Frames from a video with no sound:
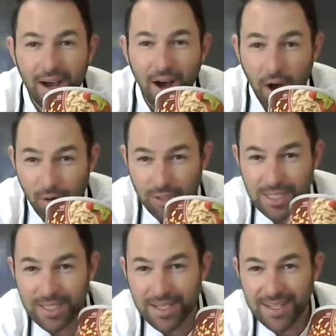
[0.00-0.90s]

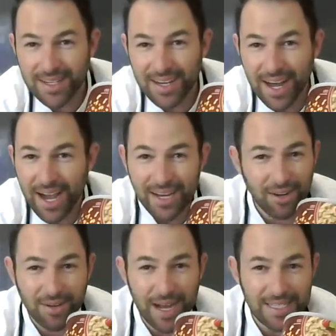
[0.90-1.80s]
oats. I know
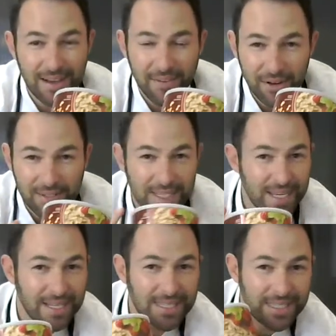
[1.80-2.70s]
you guys have oats,
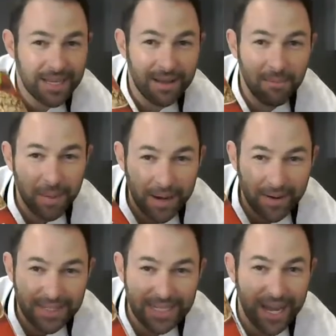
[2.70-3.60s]
kids,
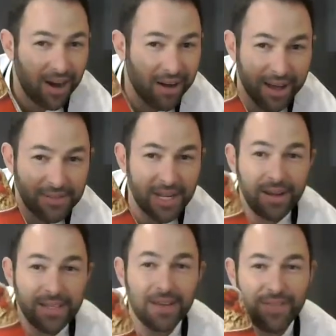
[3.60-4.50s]
parents, you all have
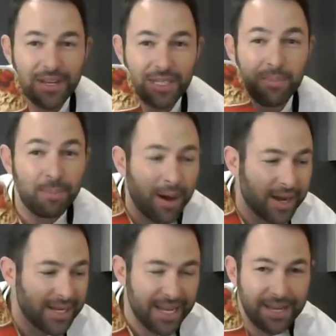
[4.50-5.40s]
tons of this. You bought
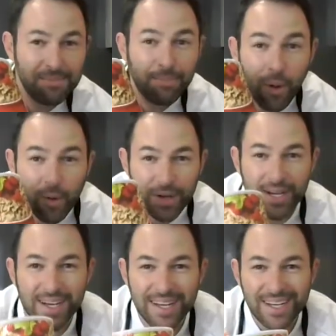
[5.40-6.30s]
it in bulk.
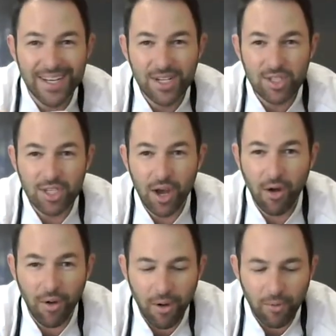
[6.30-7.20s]

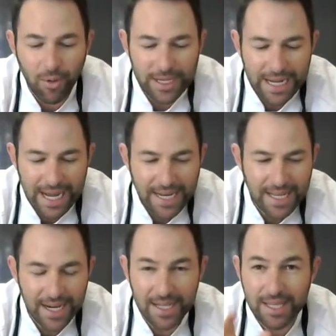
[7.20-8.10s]
So what I got
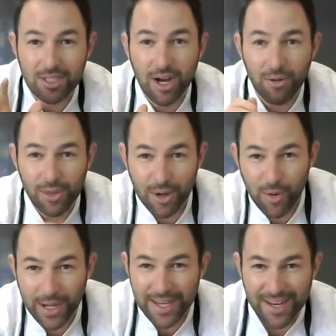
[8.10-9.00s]
here, let's start with a
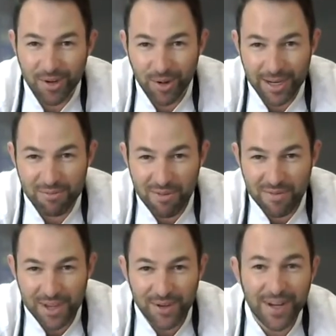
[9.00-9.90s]
quick ingredient
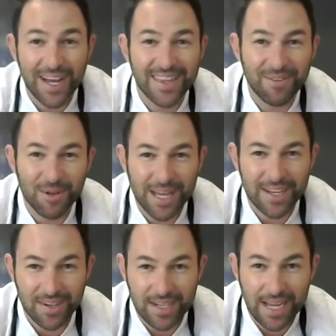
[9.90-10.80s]
review and then we'll get
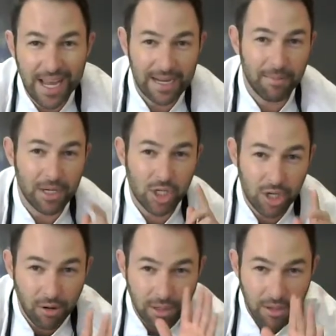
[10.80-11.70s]
cooking. And I'm going to
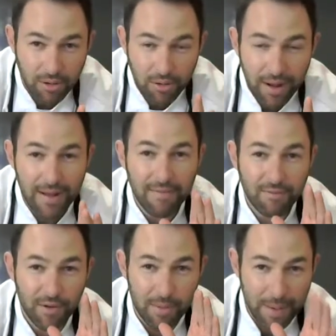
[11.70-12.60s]
show you
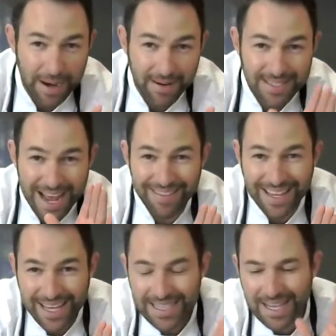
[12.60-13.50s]
for the parents and the
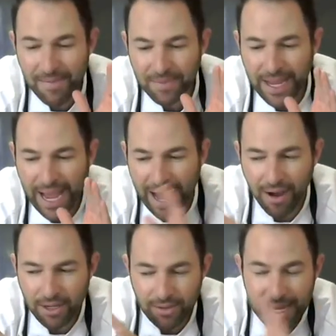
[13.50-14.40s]
kids
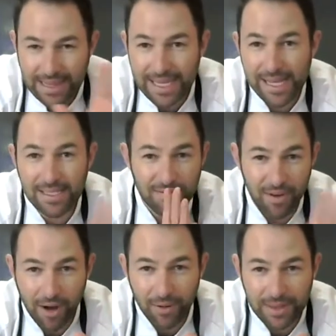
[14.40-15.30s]
how you get the kids
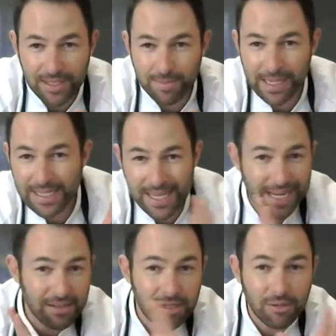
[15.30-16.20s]
involved with this because they
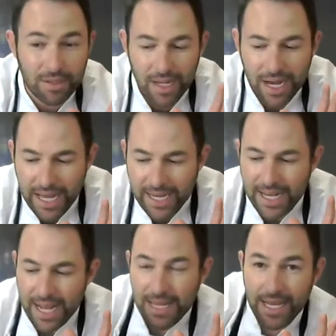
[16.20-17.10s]
can do a lot.
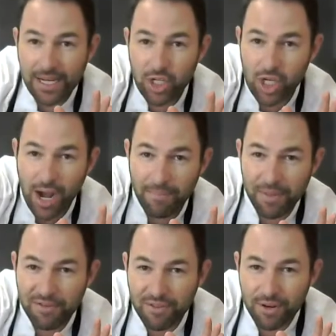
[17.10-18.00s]
They can chop
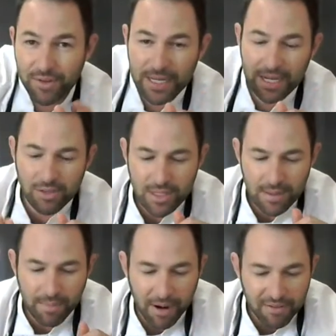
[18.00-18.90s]
the fruit that goes into the
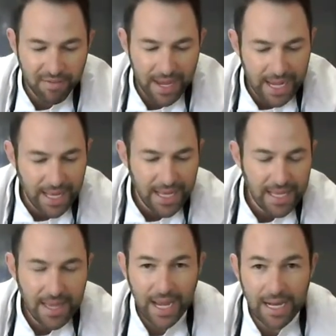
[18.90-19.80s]
parfait.
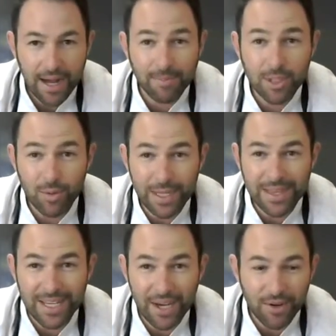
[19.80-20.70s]
They can help sweeten the
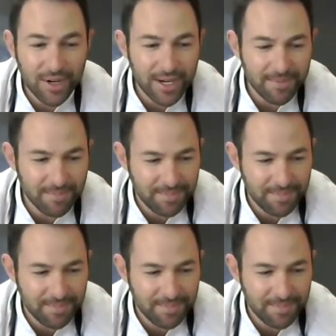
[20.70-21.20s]
yogurt.